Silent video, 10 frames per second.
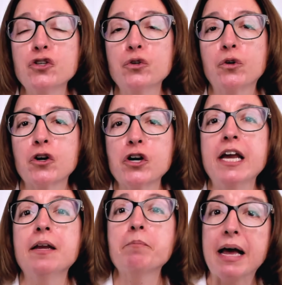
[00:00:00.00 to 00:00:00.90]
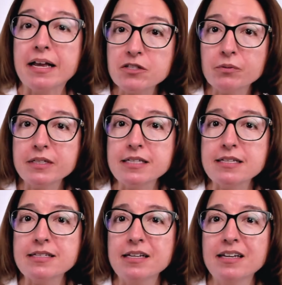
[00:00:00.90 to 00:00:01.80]
To create pest
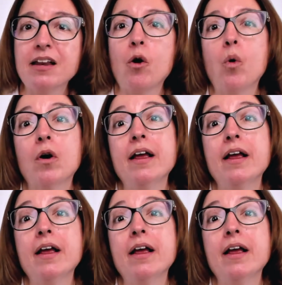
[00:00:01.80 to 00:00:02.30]
resistant or